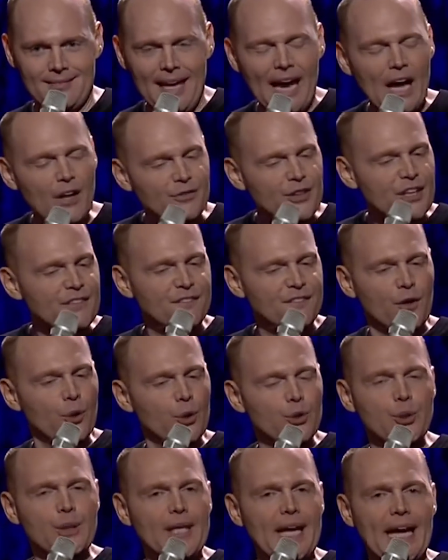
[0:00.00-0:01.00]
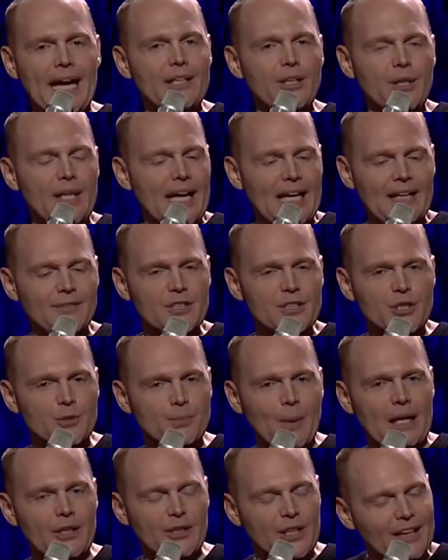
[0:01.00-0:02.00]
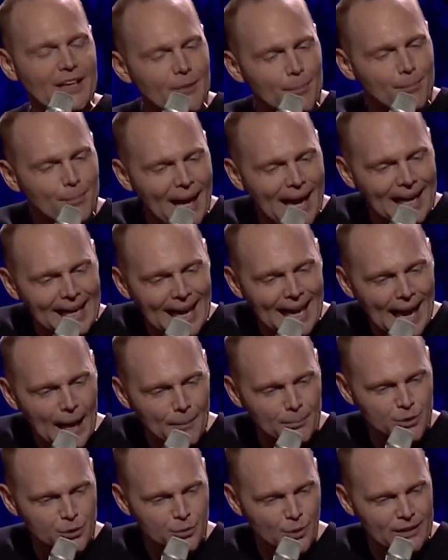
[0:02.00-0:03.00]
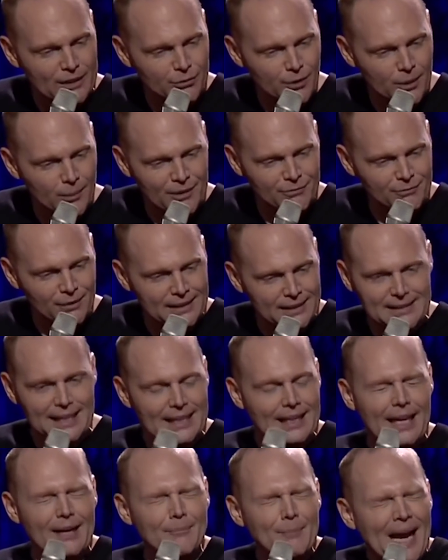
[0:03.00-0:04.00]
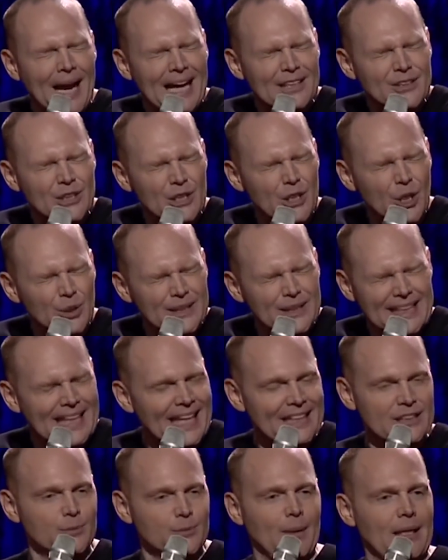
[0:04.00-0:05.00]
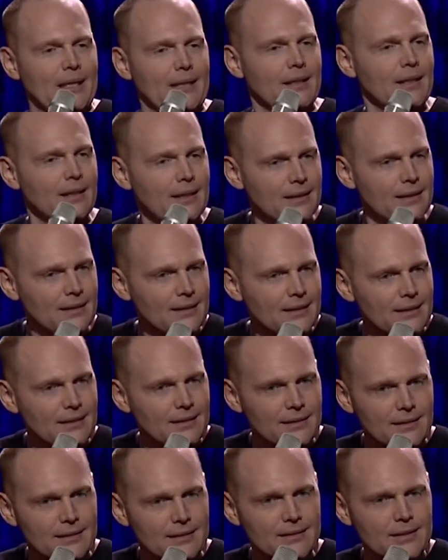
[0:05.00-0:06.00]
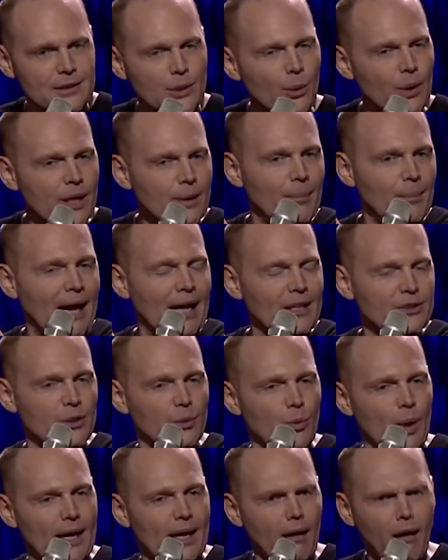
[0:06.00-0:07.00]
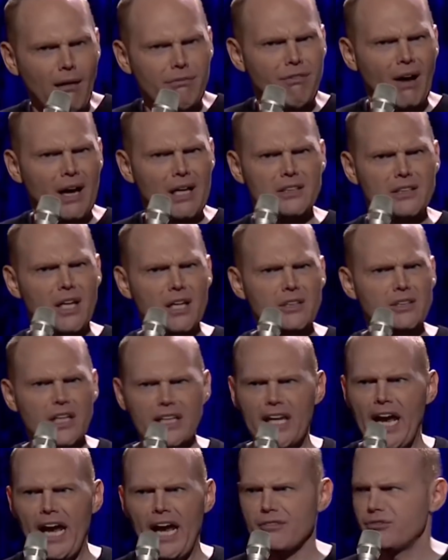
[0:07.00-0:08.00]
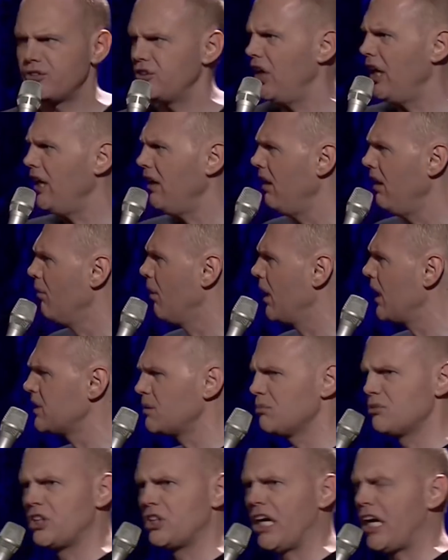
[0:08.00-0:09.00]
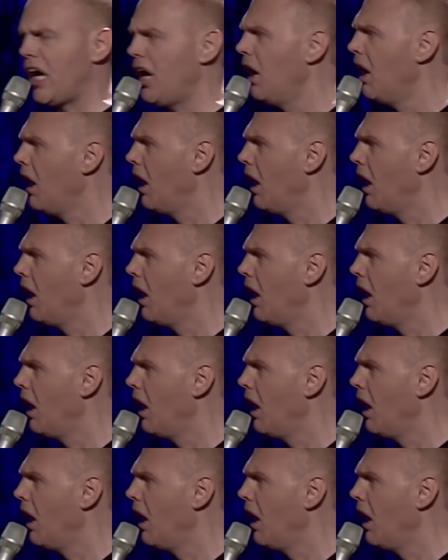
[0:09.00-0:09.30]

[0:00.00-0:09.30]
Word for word: Healthy food, you can't you can't even smell it. You have a bag of apples right in front of my face. I, I, my eyes are closed, I can't smell it. 200 miles away. Oh, is that, is that KFC? You want to get some chicken?